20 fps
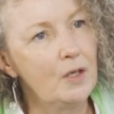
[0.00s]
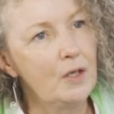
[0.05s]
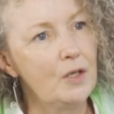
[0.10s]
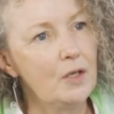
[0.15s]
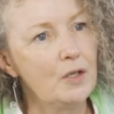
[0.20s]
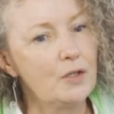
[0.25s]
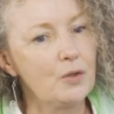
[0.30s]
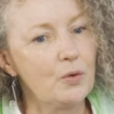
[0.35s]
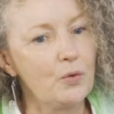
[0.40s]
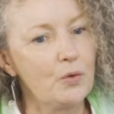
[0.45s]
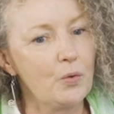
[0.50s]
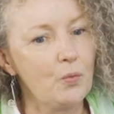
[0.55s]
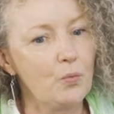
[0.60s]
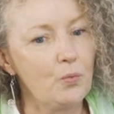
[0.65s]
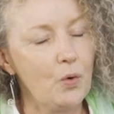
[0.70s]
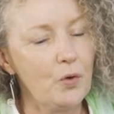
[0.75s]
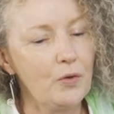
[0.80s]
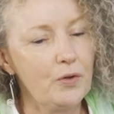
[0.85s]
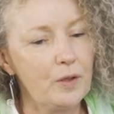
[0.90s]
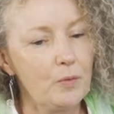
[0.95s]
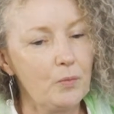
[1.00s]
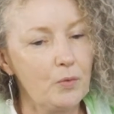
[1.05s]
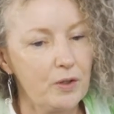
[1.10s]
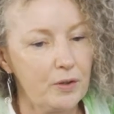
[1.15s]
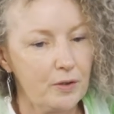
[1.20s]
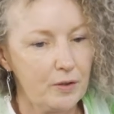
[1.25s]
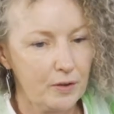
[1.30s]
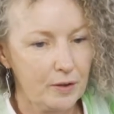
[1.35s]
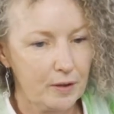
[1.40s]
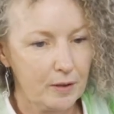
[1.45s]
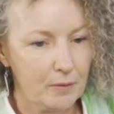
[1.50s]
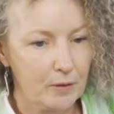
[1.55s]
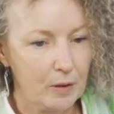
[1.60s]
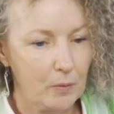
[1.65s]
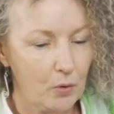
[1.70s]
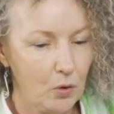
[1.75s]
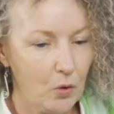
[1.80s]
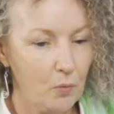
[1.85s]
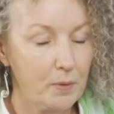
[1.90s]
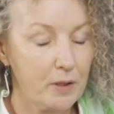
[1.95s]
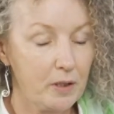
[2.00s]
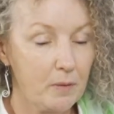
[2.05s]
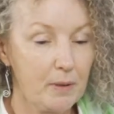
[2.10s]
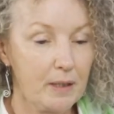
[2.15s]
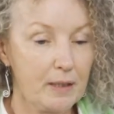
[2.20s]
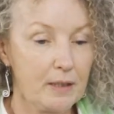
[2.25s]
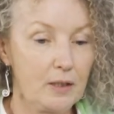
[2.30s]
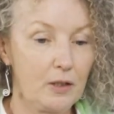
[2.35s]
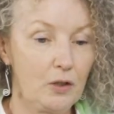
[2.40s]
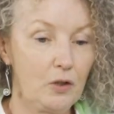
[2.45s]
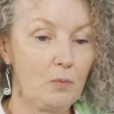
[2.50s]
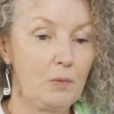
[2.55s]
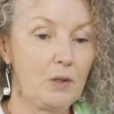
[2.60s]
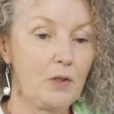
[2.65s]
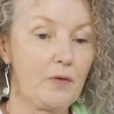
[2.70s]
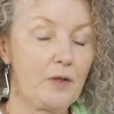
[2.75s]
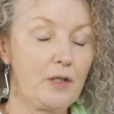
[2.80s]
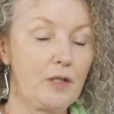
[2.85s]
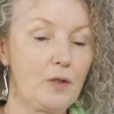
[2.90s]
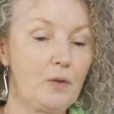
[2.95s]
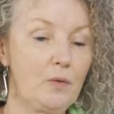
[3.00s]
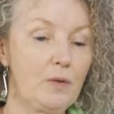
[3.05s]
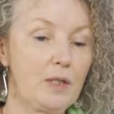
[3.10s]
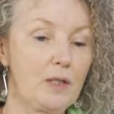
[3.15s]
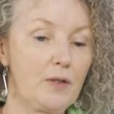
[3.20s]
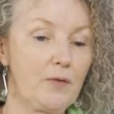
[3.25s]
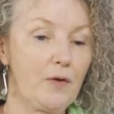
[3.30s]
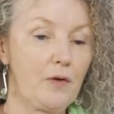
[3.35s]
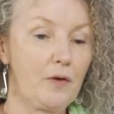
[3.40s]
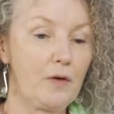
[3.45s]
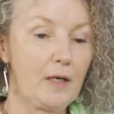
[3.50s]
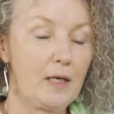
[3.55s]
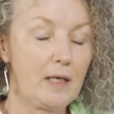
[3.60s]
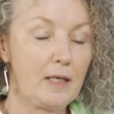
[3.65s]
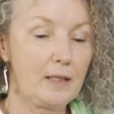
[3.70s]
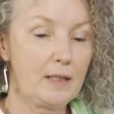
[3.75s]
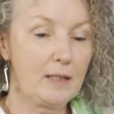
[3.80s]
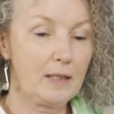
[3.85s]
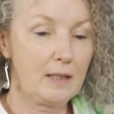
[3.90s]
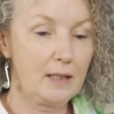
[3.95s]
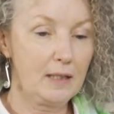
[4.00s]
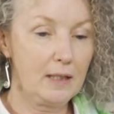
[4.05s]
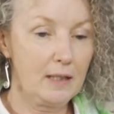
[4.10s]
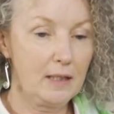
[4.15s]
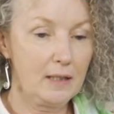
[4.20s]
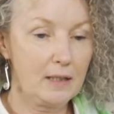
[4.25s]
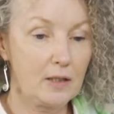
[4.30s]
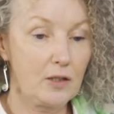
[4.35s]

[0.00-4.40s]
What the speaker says: So the one that we're hoping to bring to humans very soon is for a disease.